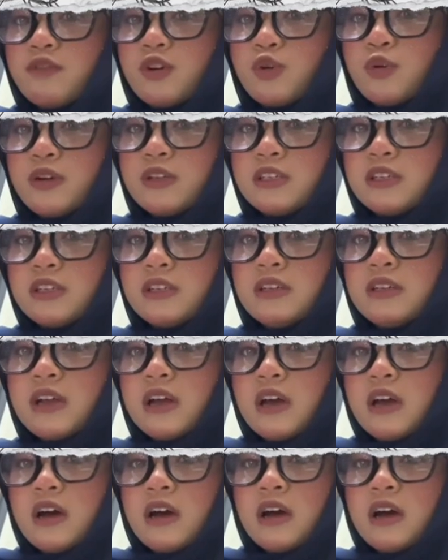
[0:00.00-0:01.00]
question,
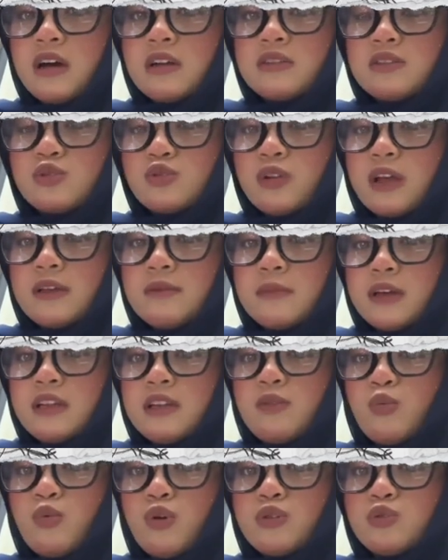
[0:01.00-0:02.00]

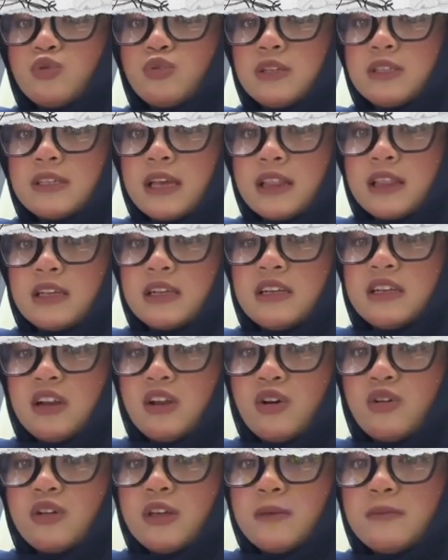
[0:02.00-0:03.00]
Sulaiman want to settle the
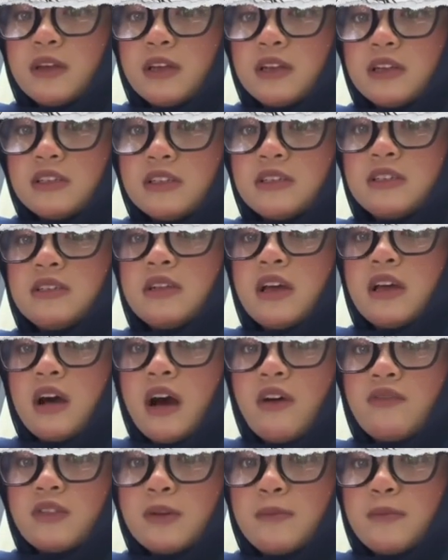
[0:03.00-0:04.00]
loan in mediation
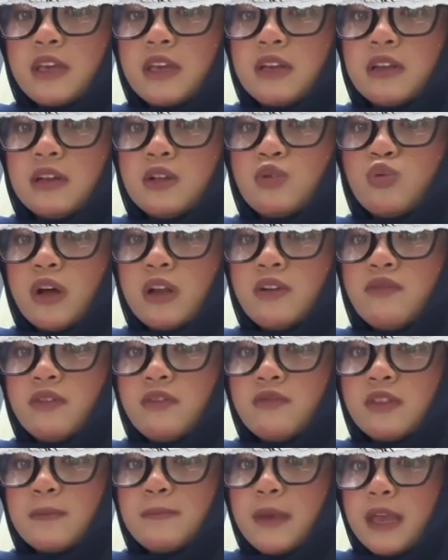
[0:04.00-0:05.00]
after making the
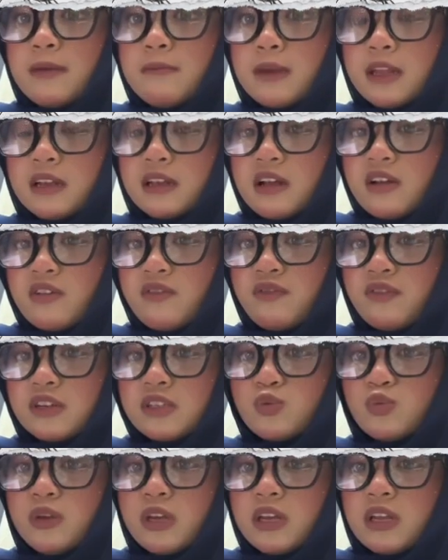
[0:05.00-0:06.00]
250 payment.
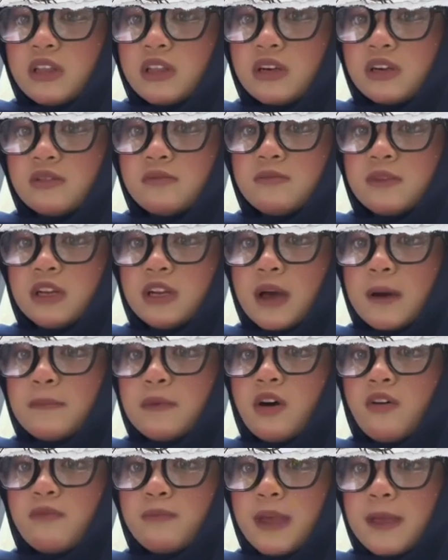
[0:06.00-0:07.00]
First, we determine the
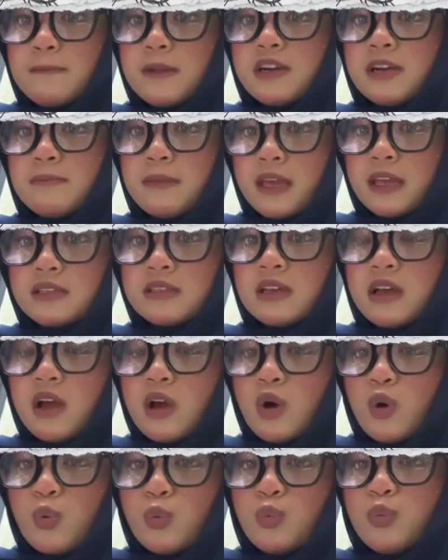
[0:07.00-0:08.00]
number of payment remains.
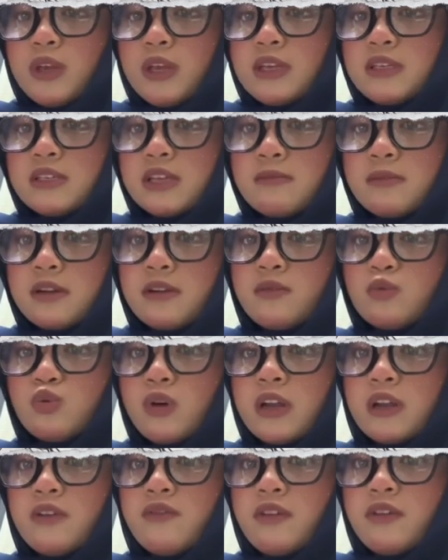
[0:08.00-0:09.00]
We separate
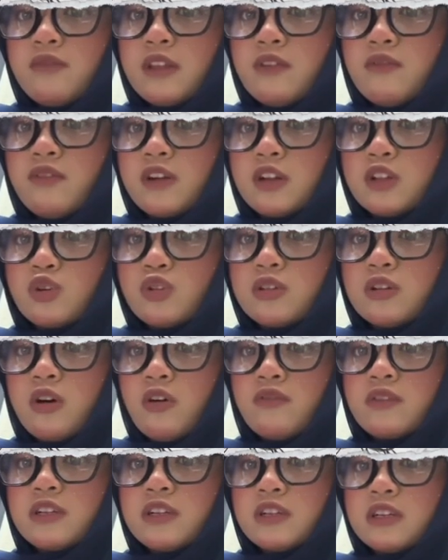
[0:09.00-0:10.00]
250 for the total
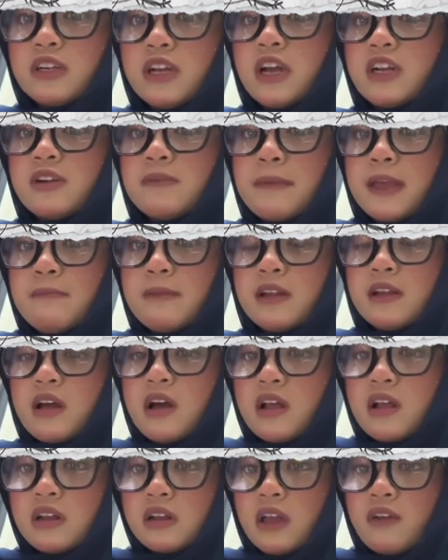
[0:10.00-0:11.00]
of 300 payment.
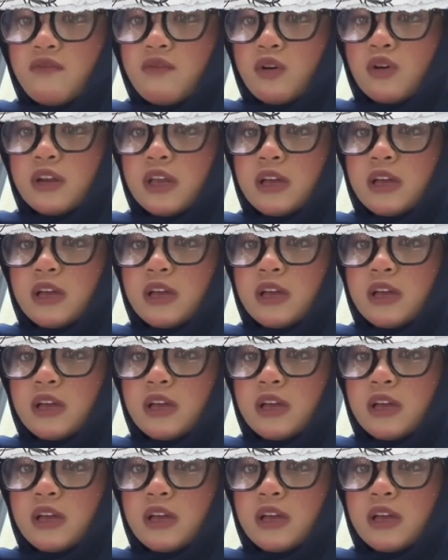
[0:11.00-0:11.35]
Therefore,